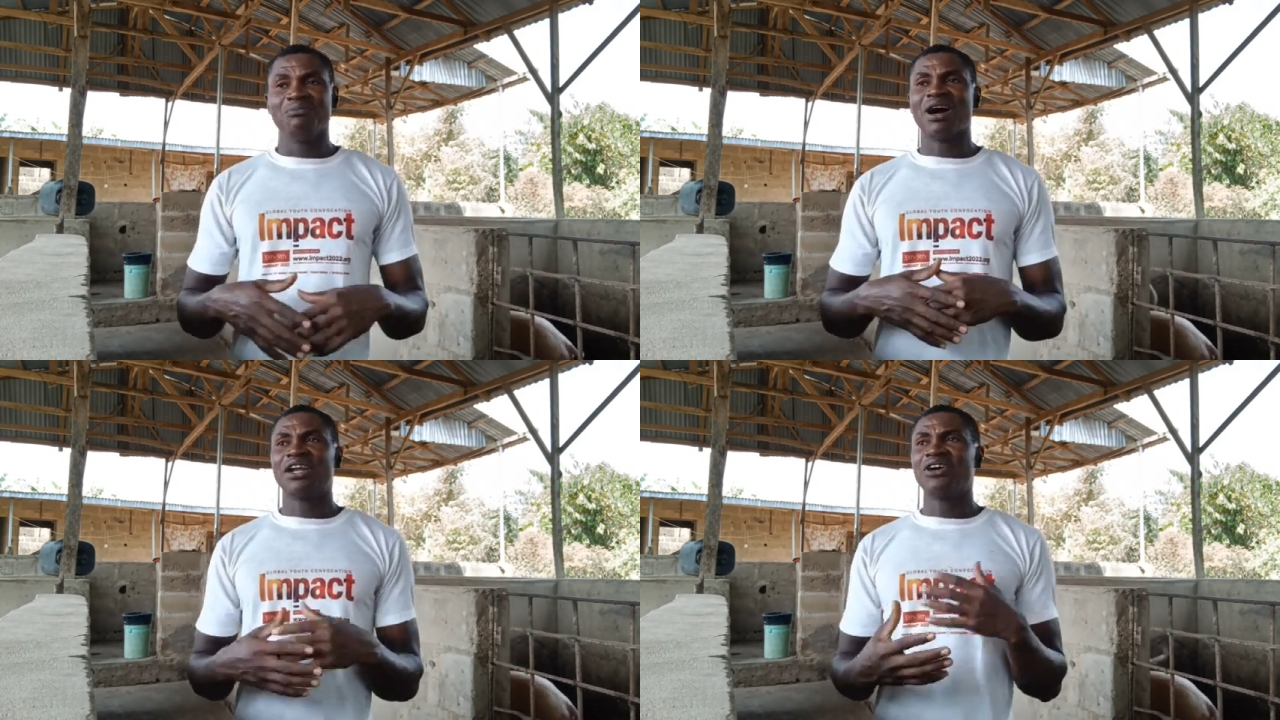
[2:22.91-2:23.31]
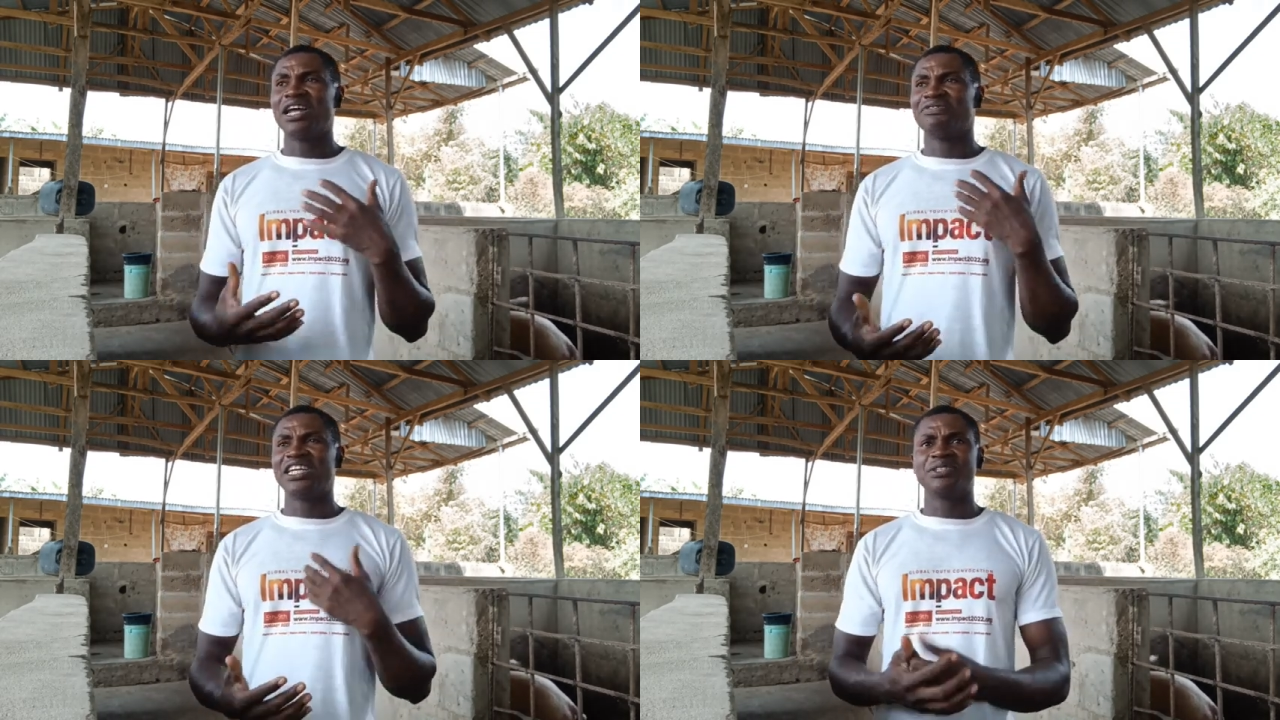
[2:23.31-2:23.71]
But I
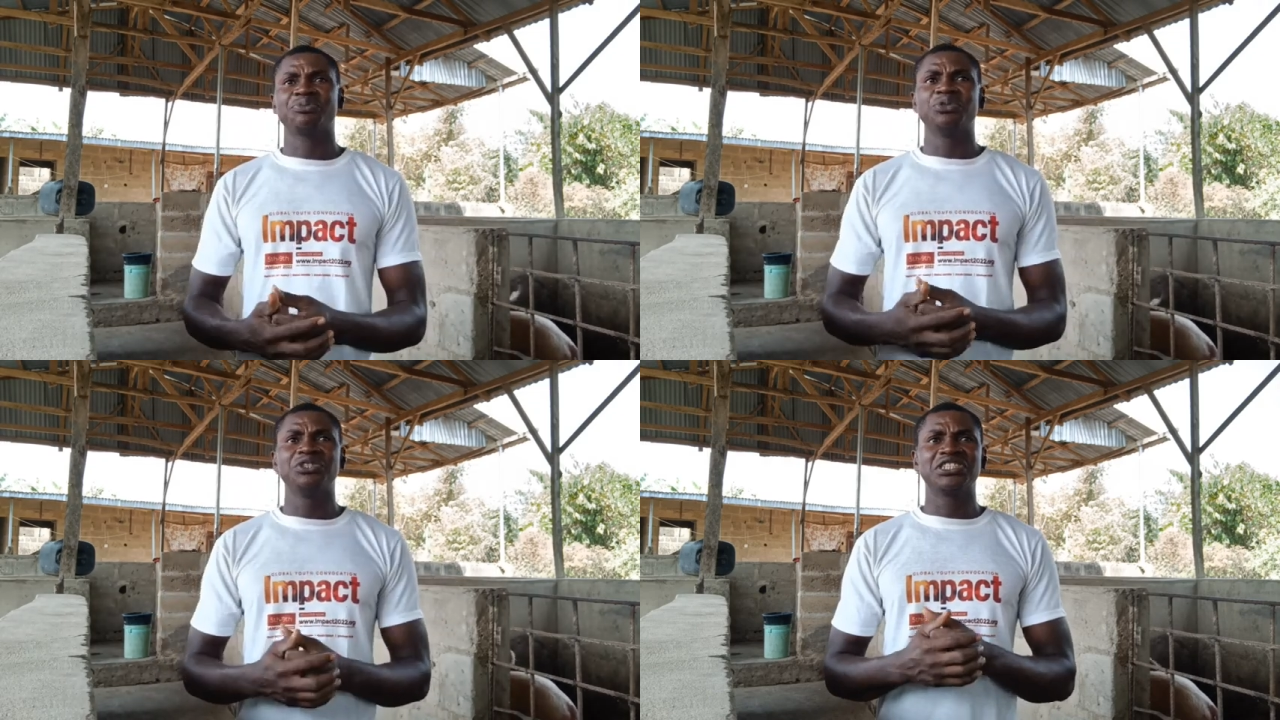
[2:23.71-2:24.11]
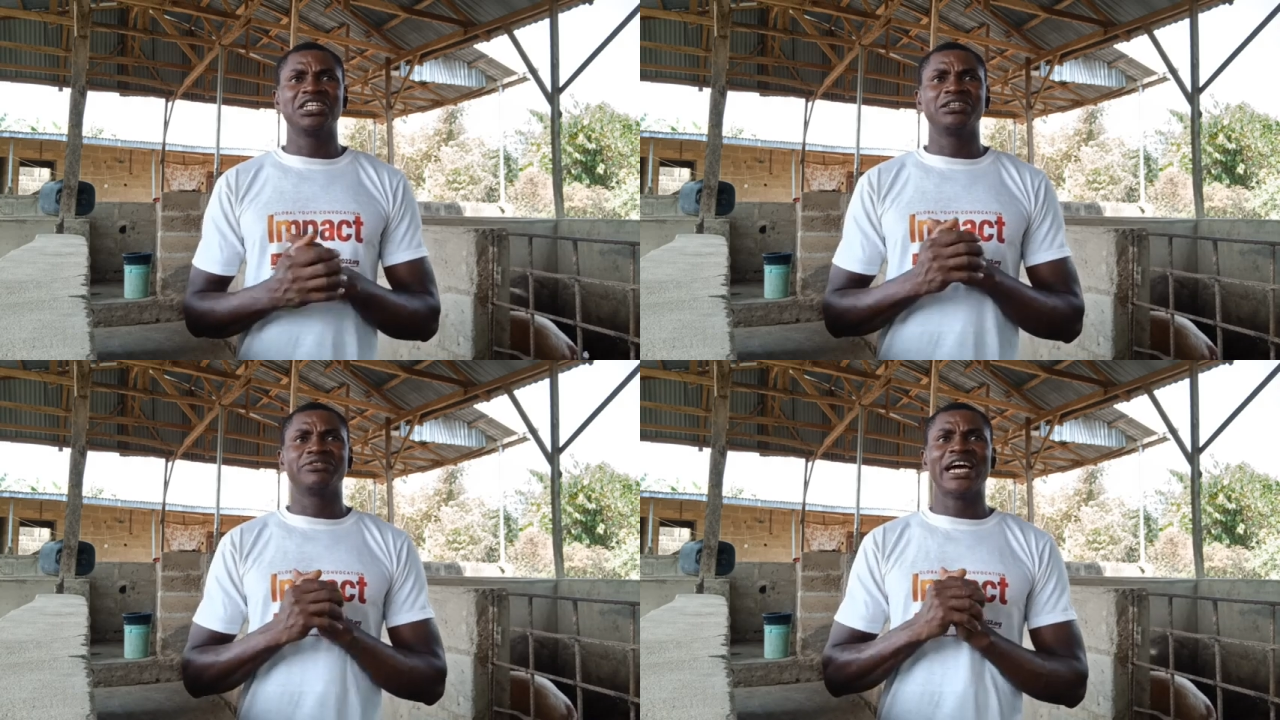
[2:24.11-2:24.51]
don't advise people
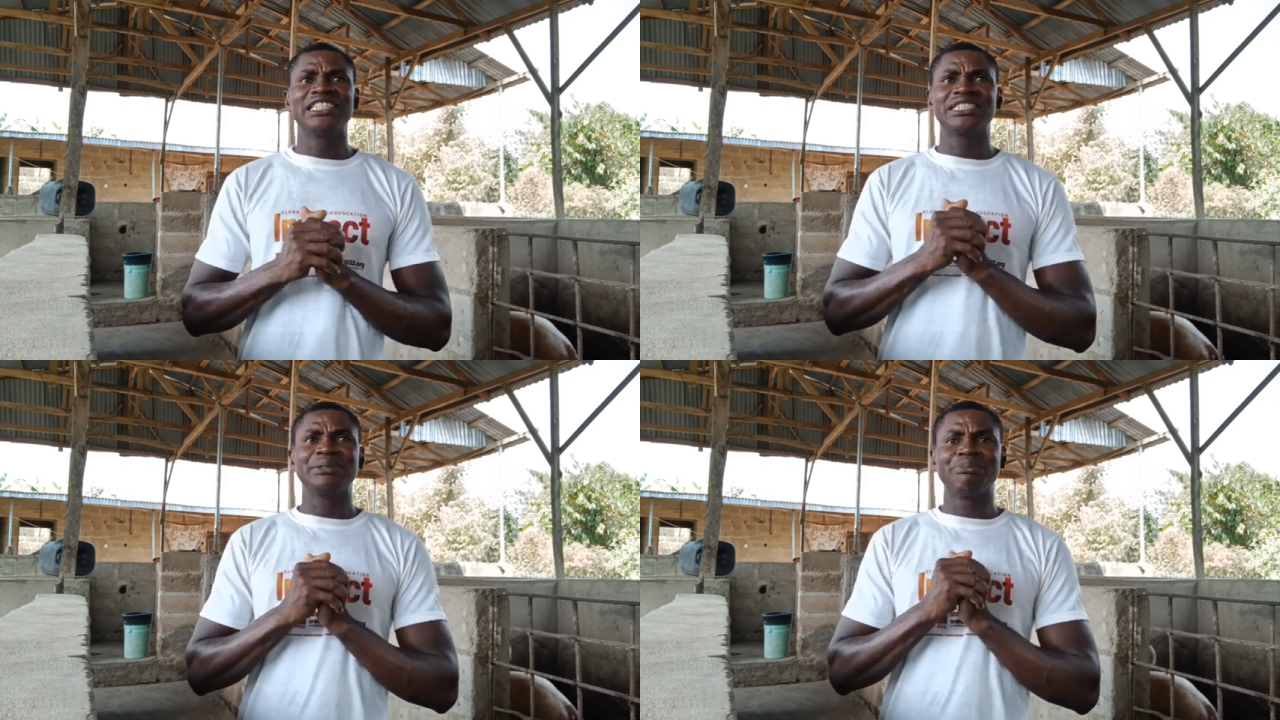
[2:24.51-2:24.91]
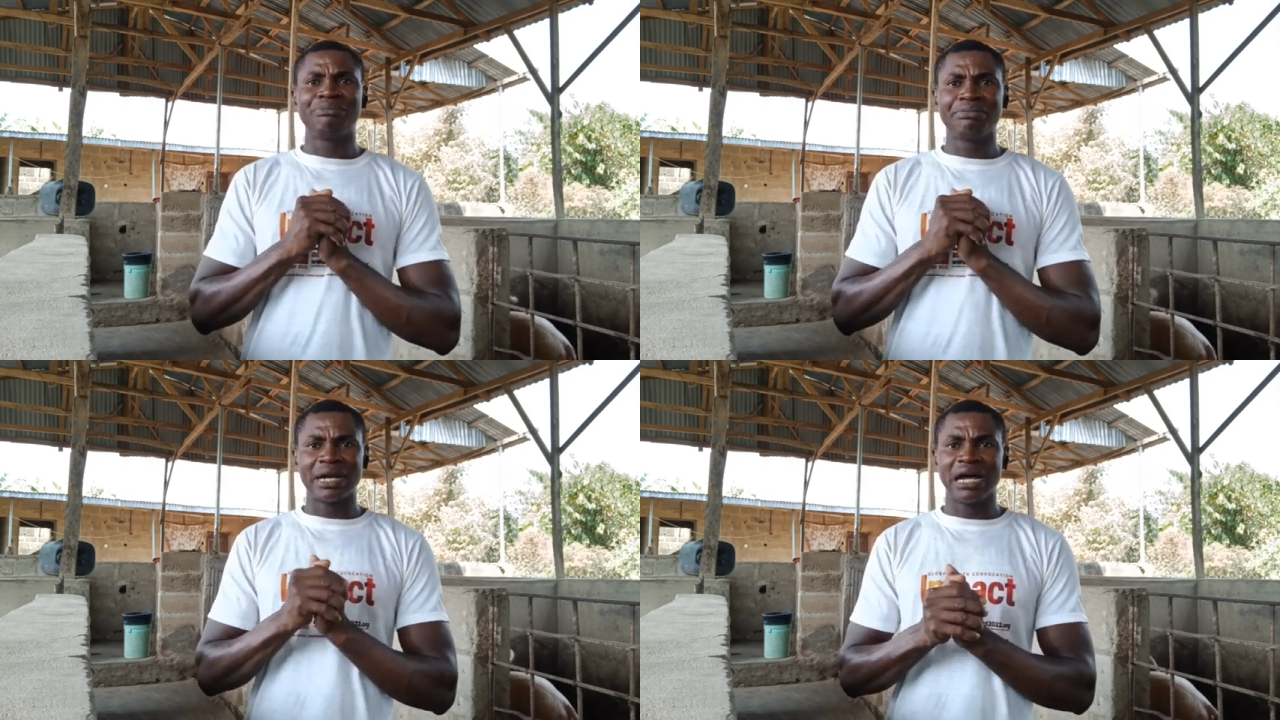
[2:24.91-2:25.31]
using rice
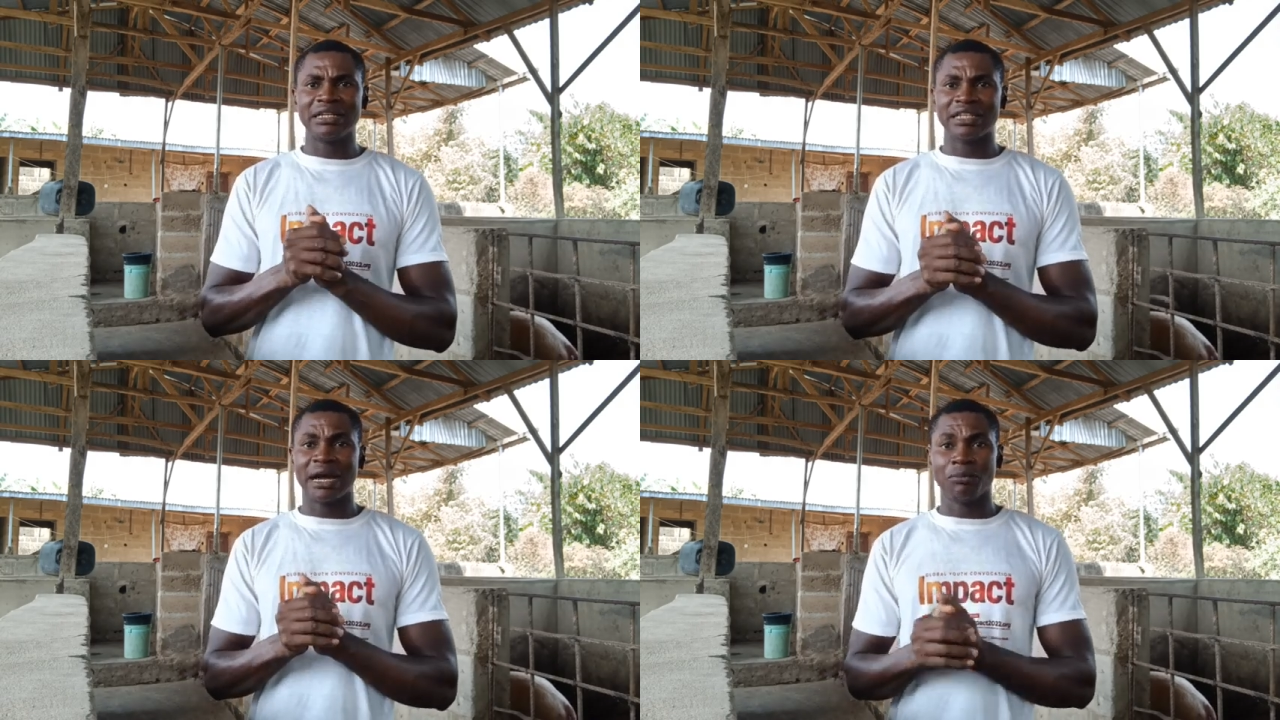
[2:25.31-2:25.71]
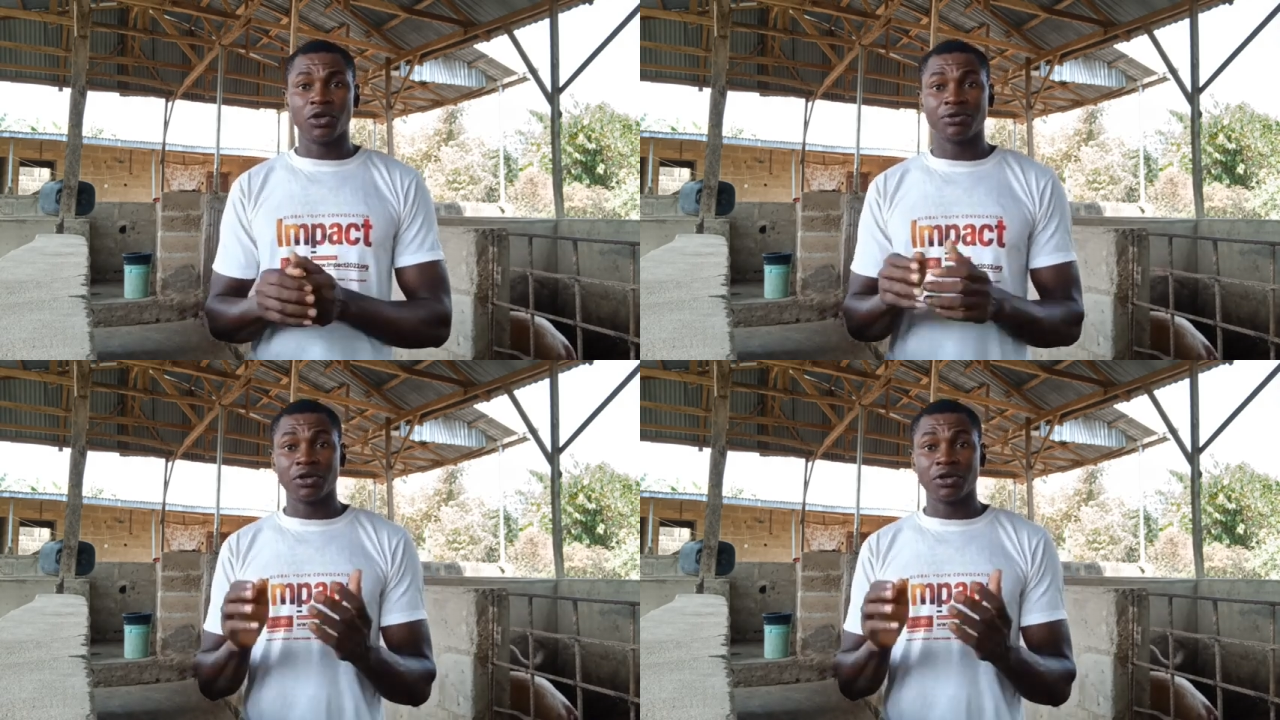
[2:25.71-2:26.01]
bran that much,